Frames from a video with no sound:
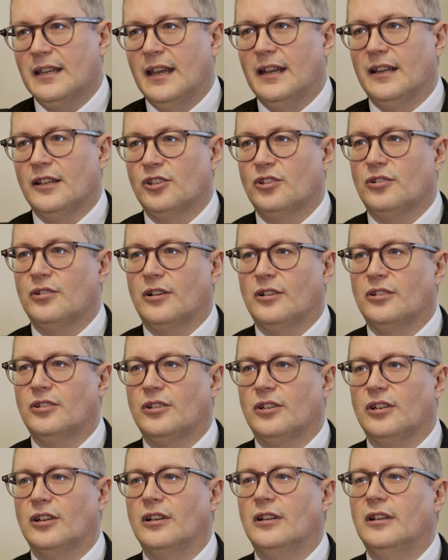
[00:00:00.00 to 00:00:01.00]
then a
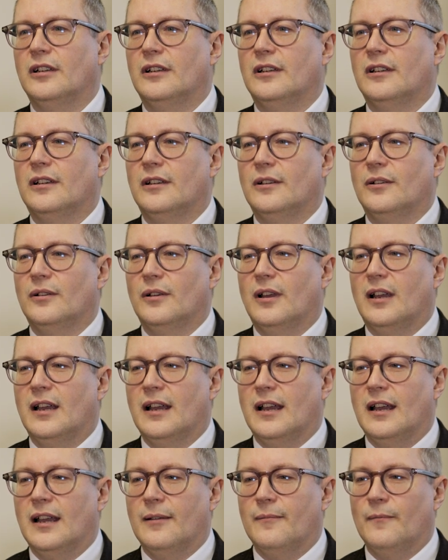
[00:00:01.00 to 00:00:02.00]
structure
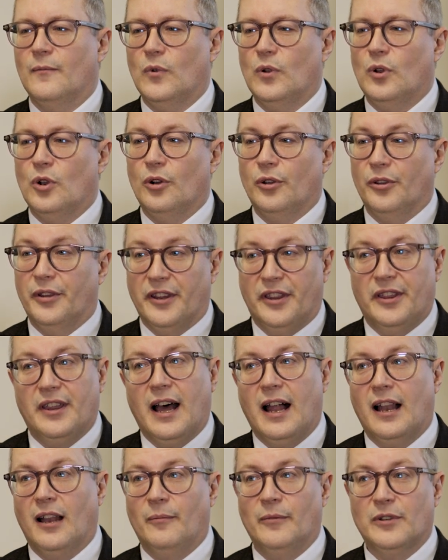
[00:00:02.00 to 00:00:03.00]
called the
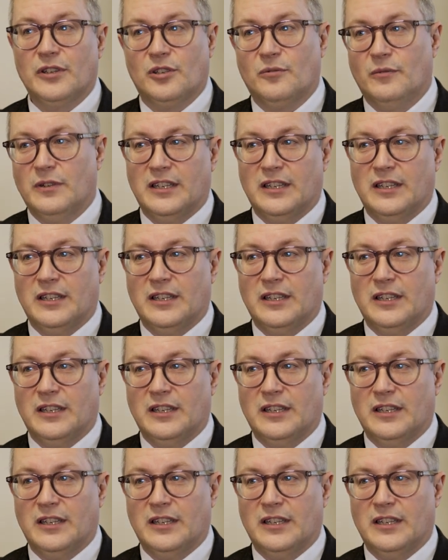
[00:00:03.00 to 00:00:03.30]
thalamus,